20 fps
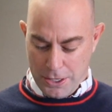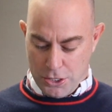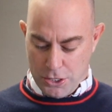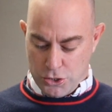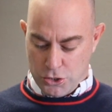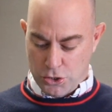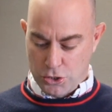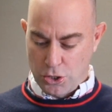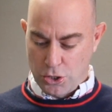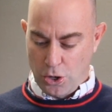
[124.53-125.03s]

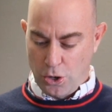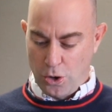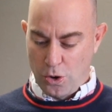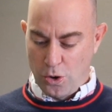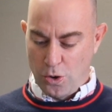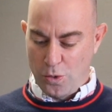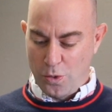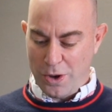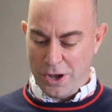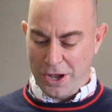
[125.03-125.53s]

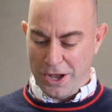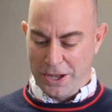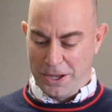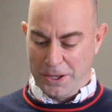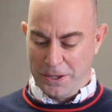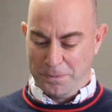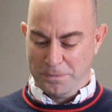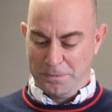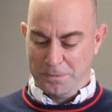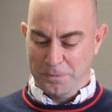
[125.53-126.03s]

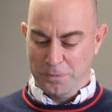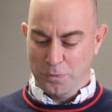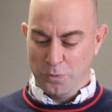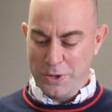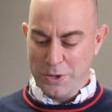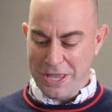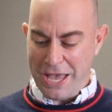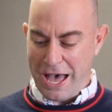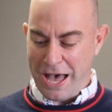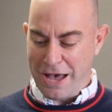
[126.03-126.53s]
So
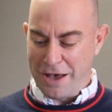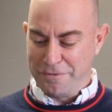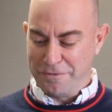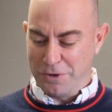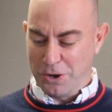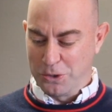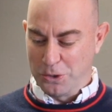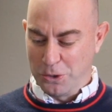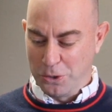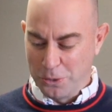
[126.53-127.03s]
we have,
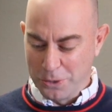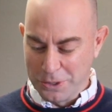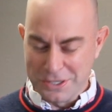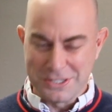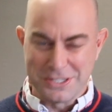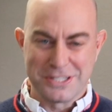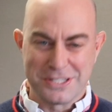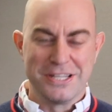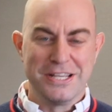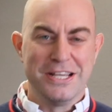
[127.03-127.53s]
of
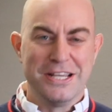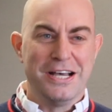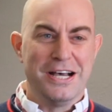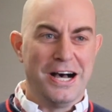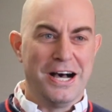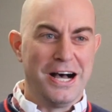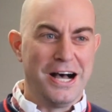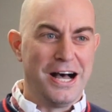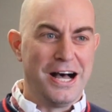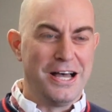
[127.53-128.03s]
course,
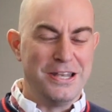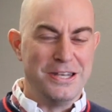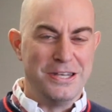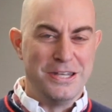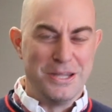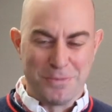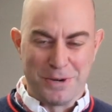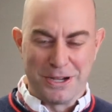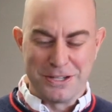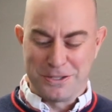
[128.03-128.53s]

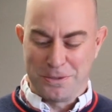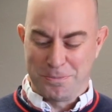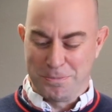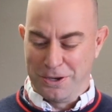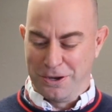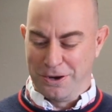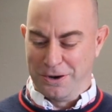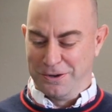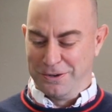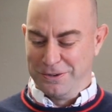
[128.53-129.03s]
Nimrod
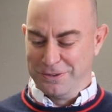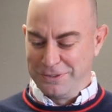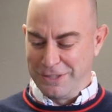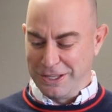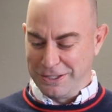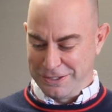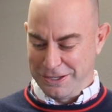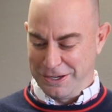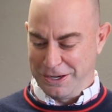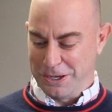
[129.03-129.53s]
Sapir
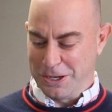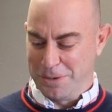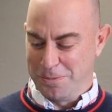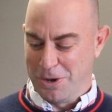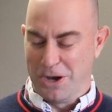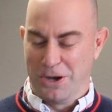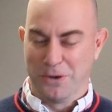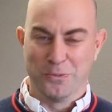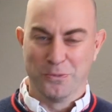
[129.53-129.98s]
that's going to come on.